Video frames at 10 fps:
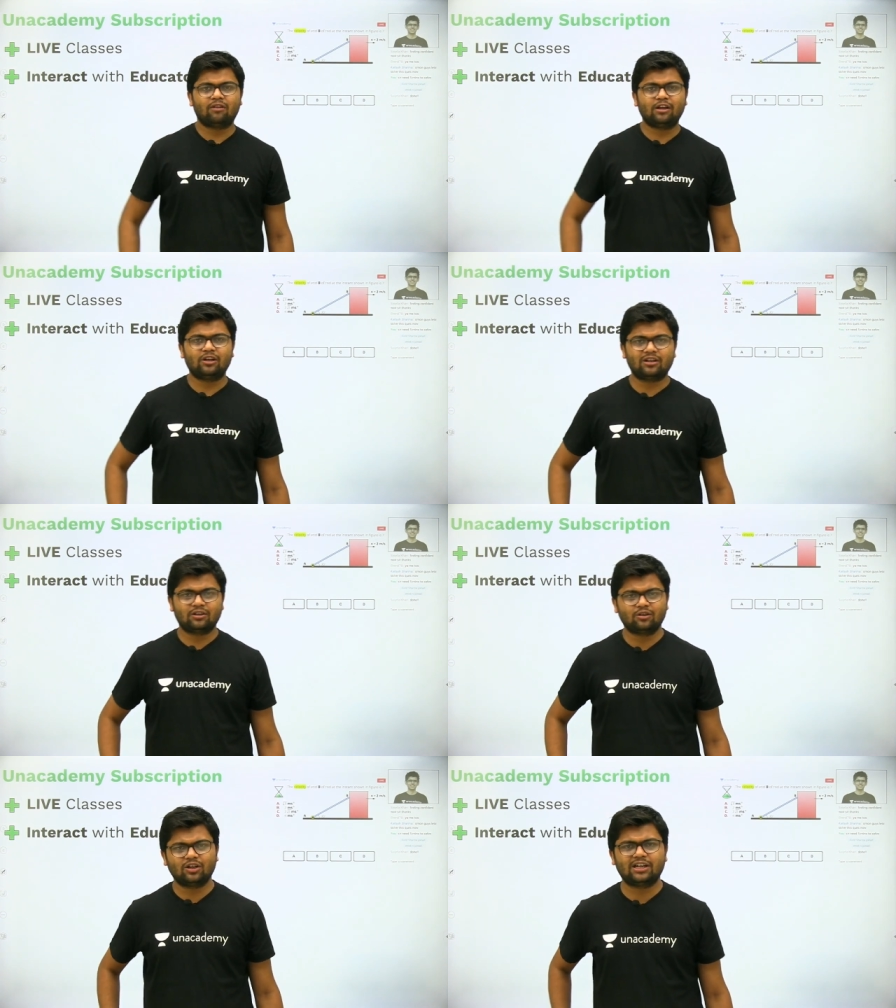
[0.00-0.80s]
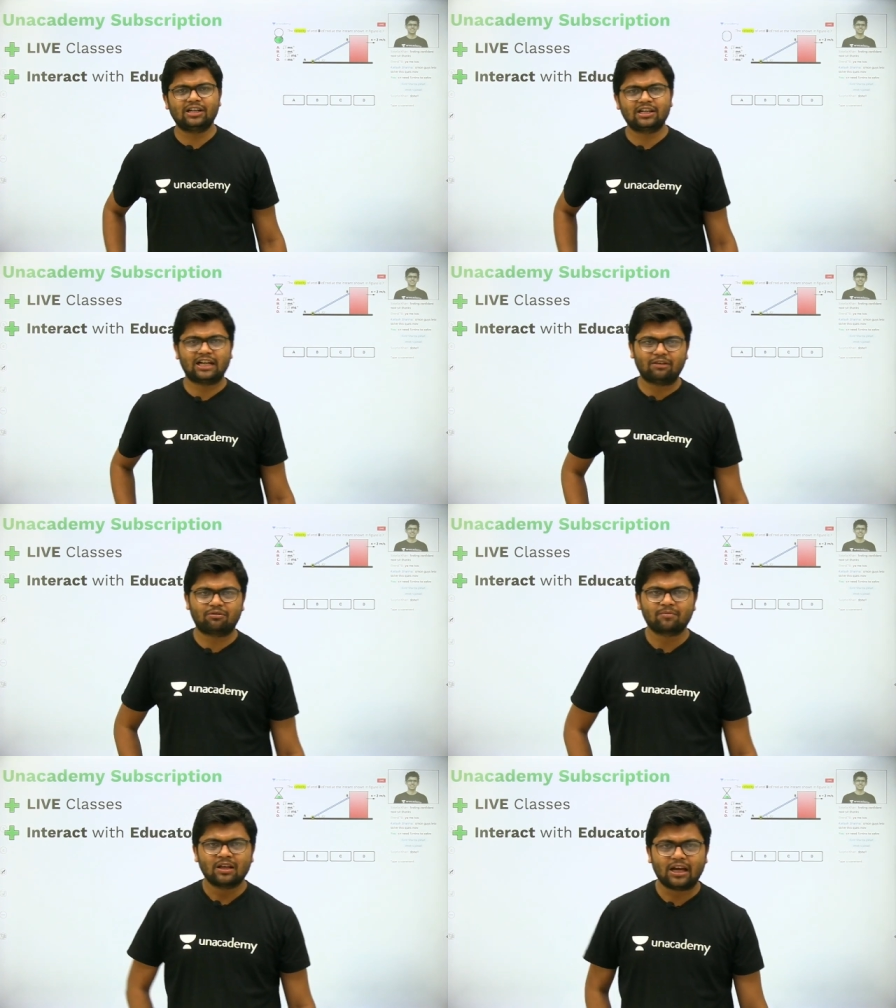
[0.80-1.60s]
while you are, you know, learning
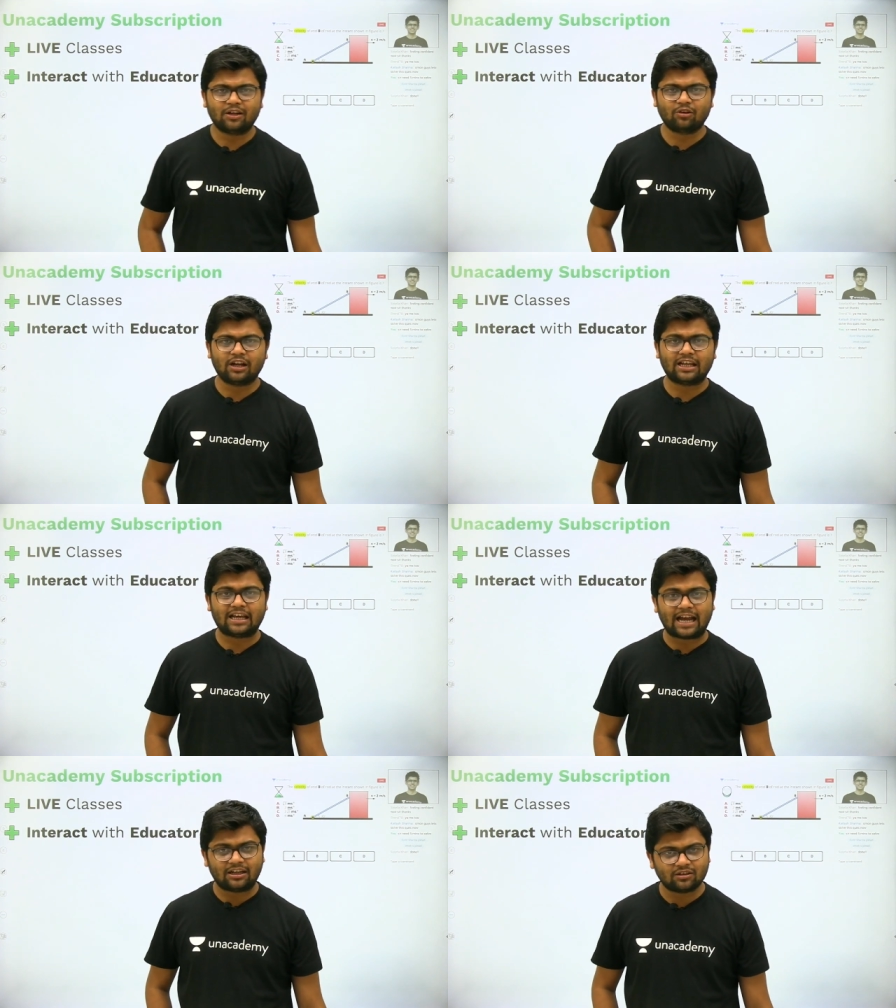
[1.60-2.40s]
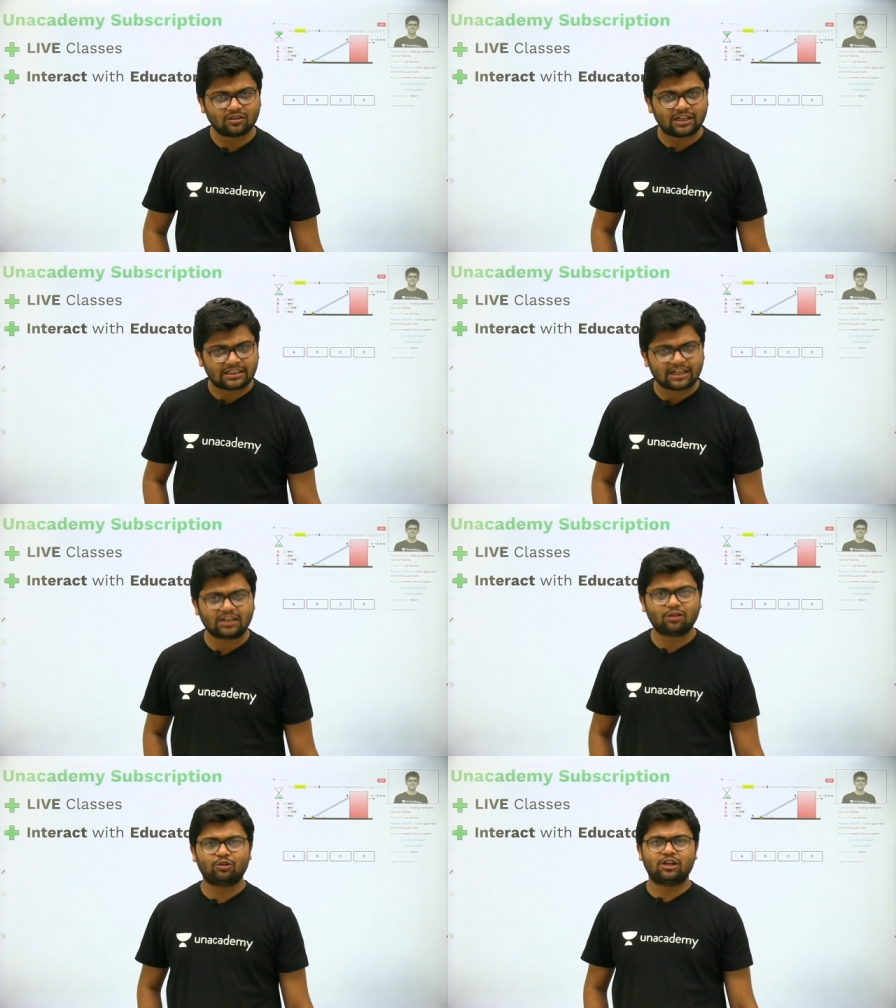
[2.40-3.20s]
live. And you can add,
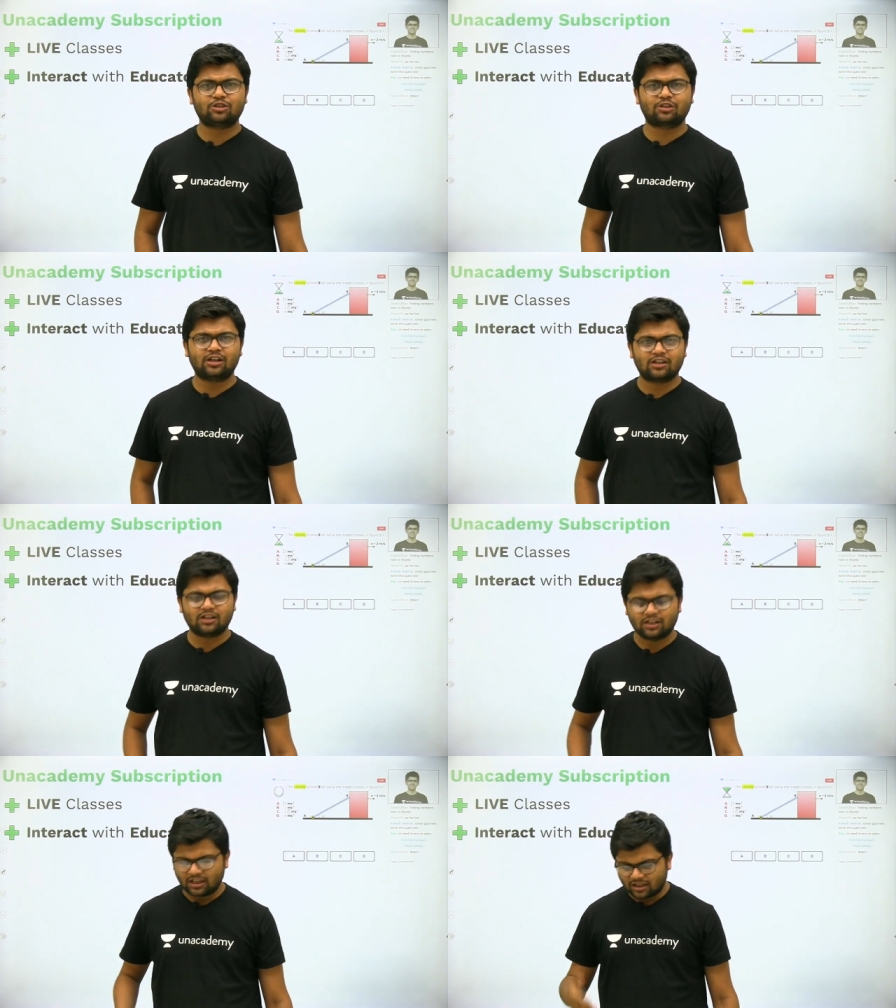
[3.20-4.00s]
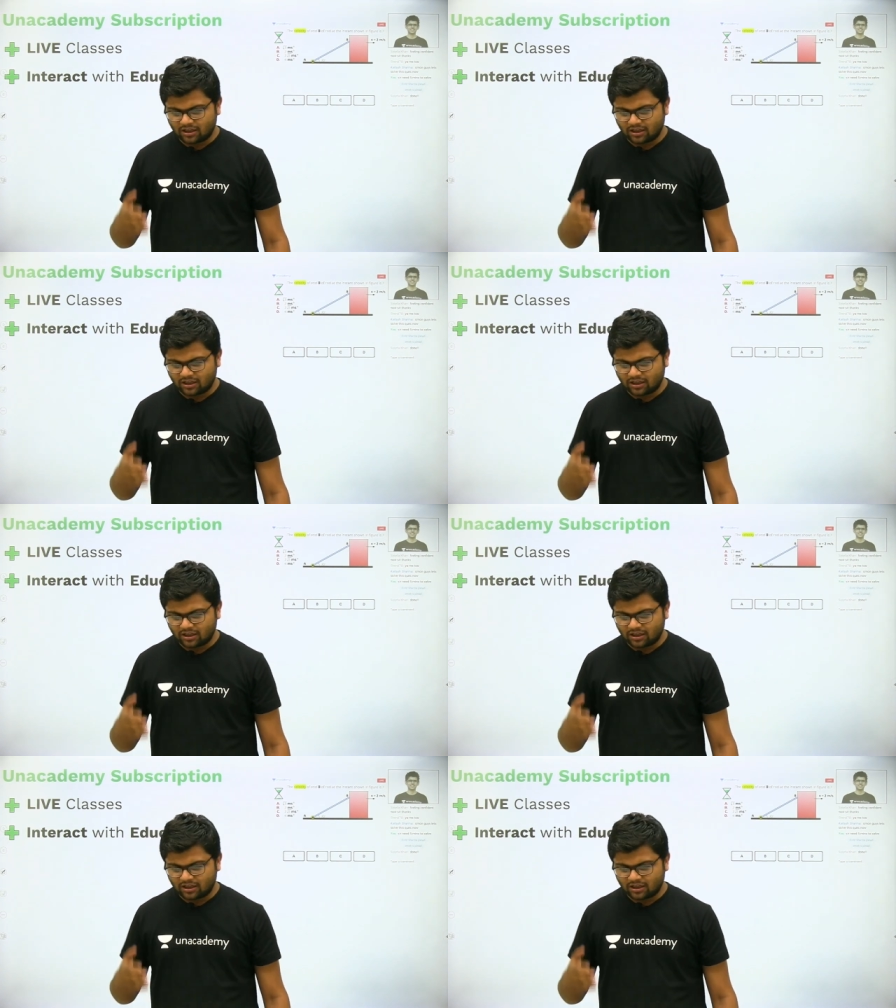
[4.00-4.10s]
interact with your educator.